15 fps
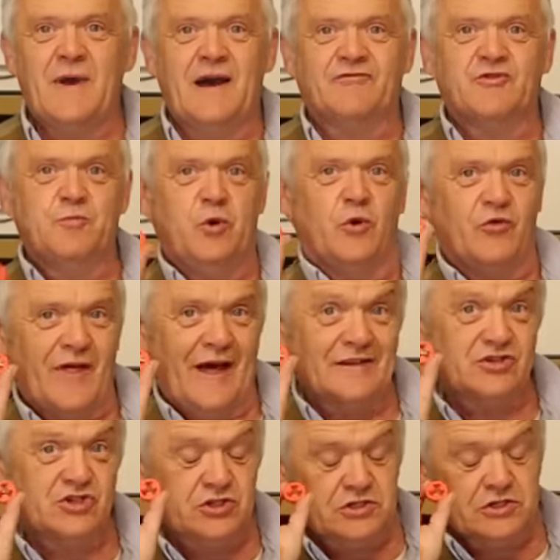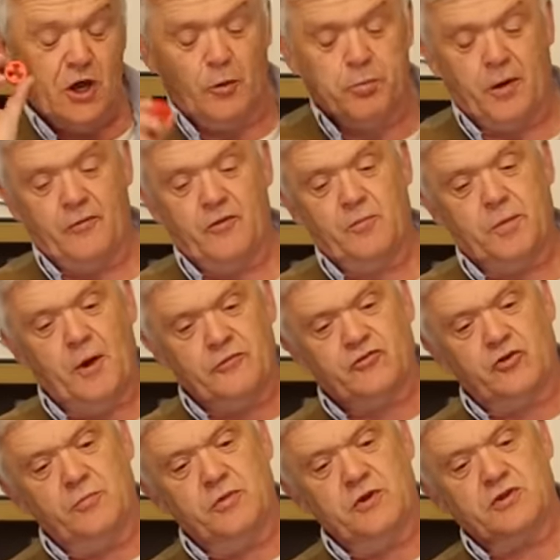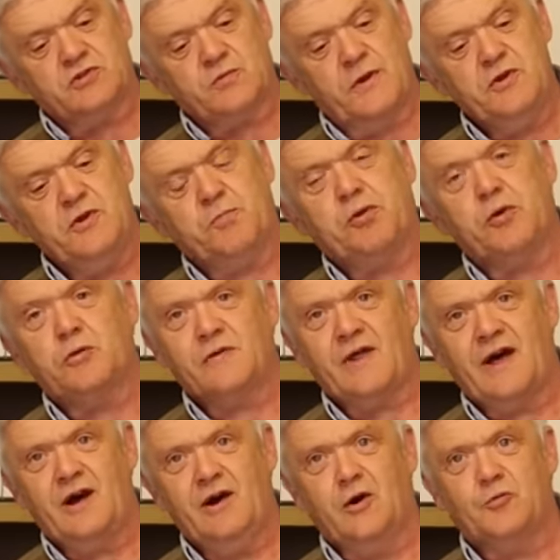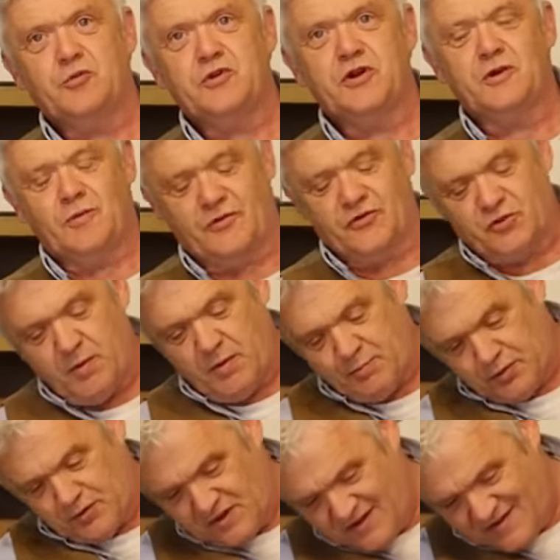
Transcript: Then we have to put that stop on the bottom because when you pull that up, you don't want to be